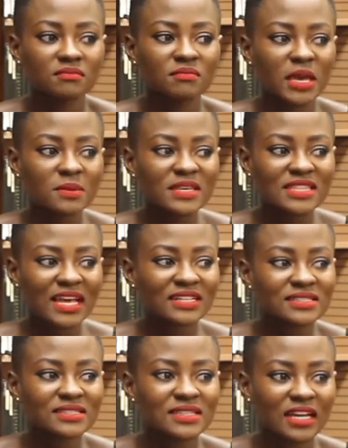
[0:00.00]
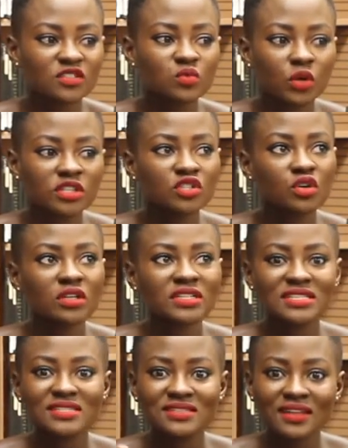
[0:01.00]
maybe that's that's what is going
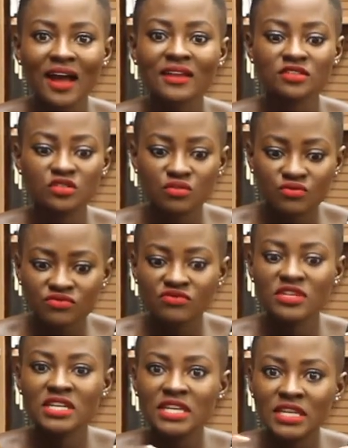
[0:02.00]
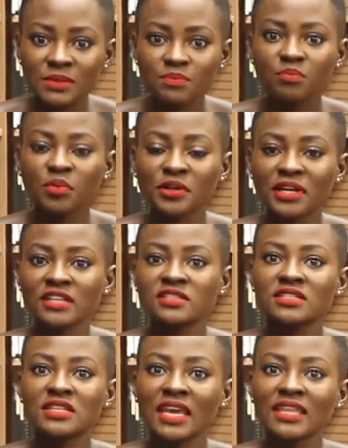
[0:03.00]
to start to really put
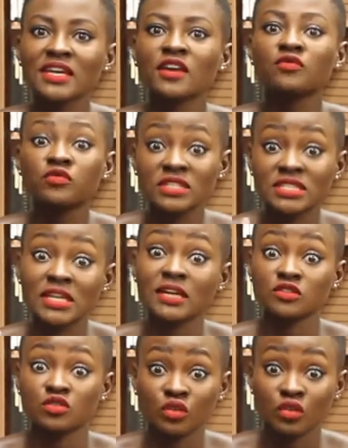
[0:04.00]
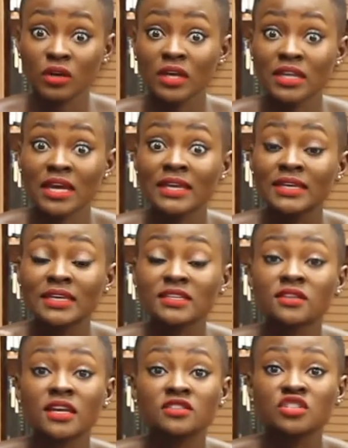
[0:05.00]
us together if we start to look alike
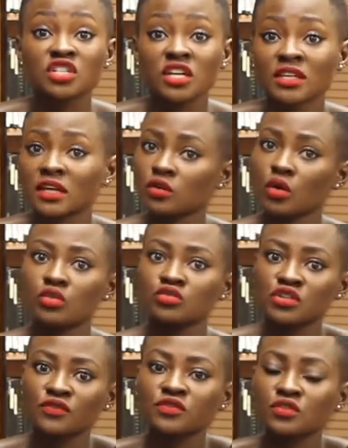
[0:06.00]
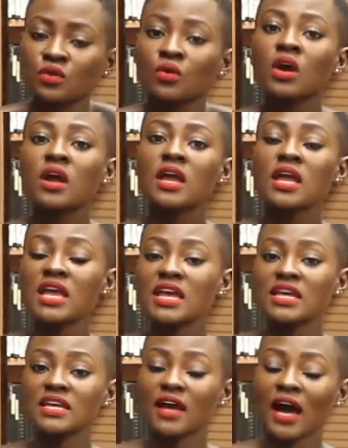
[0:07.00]
and, and share that culture so
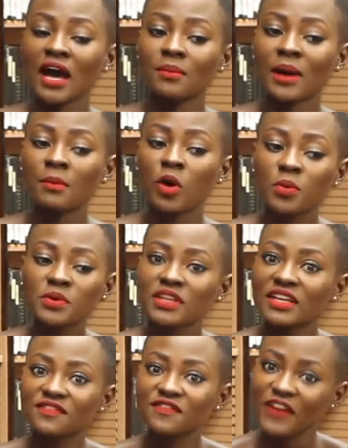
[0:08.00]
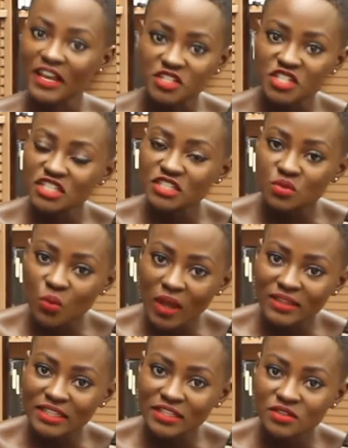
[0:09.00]
um, i'm hoping that fashion is
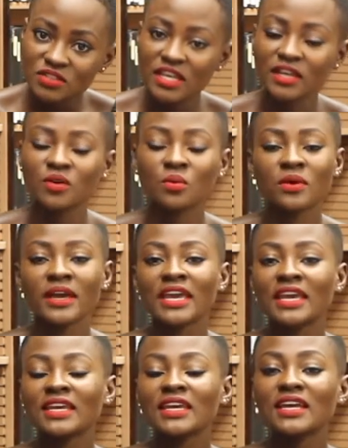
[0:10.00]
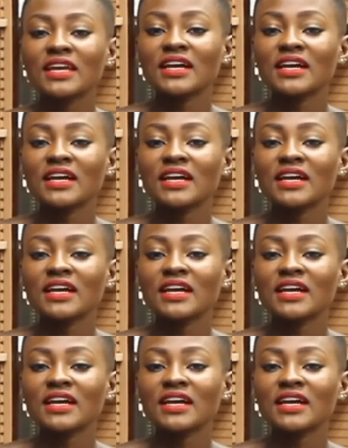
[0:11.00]
one that you take away